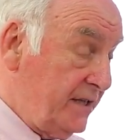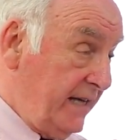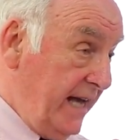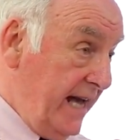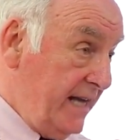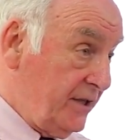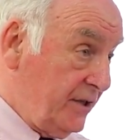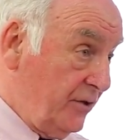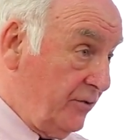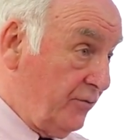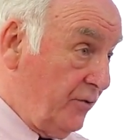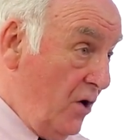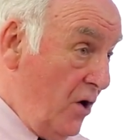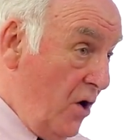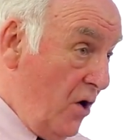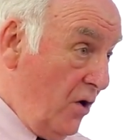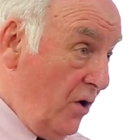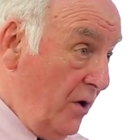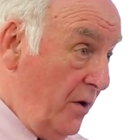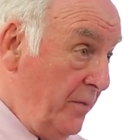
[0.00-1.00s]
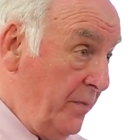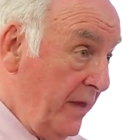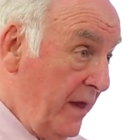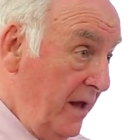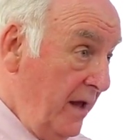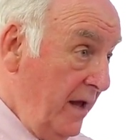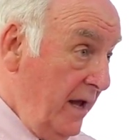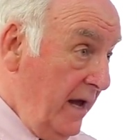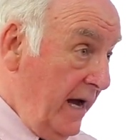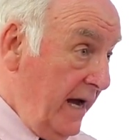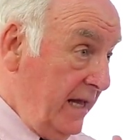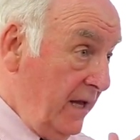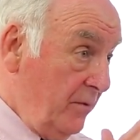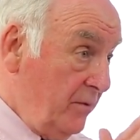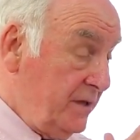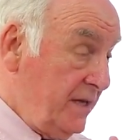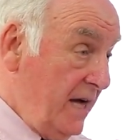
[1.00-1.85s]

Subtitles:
Gets It Wrong. And it was